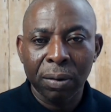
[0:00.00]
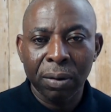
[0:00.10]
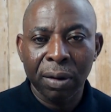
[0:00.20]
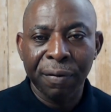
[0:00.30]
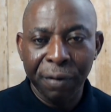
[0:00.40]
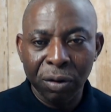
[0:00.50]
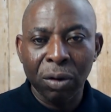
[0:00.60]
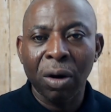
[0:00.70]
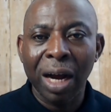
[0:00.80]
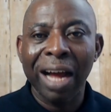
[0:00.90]
If you don't
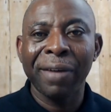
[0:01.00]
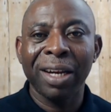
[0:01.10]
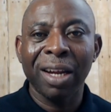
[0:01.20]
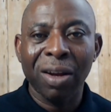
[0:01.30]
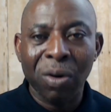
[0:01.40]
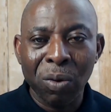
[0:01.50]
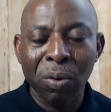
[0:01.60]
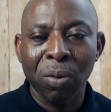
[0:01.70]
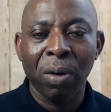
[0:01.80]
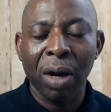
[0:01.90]
have any
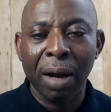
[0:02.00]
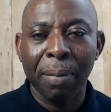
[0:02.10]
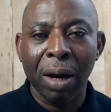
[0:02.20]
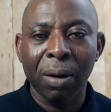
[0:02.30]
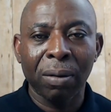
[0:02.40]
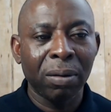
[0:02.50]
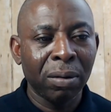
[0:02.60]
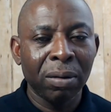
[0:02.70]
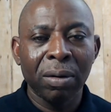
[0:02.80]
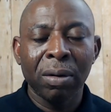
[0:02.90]
clue about
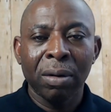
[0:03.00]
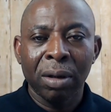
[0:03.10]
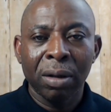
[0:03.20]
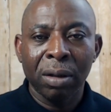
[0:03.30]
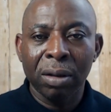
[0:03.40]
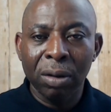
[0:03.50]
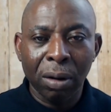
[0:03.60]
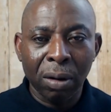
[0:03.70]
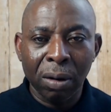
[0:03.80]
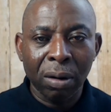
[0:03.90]

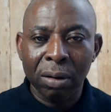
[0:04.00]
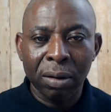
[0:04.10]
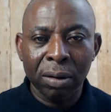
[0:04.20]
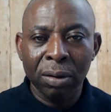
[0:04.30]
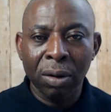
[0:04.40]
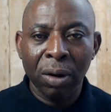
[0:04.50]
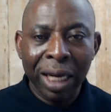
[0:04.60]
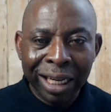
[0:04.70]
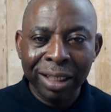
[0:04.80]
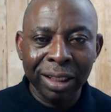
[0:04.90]
your your
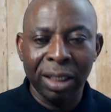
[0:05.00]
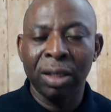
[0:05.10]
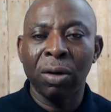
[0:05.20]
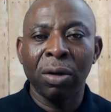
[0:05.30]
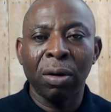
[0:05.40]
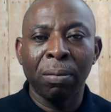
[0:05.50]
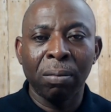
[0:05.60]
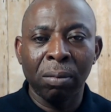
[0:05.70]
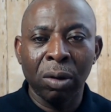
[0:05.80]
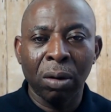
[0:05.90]
engine or your
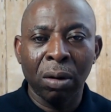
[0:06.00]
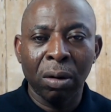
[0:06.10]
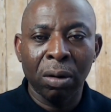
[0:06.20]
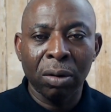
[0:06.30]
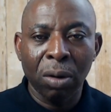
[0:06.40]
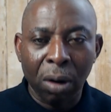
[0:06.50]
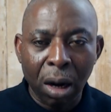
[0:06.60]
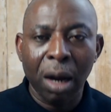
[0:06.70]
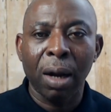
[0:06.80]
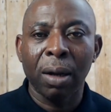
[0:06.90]
your your car,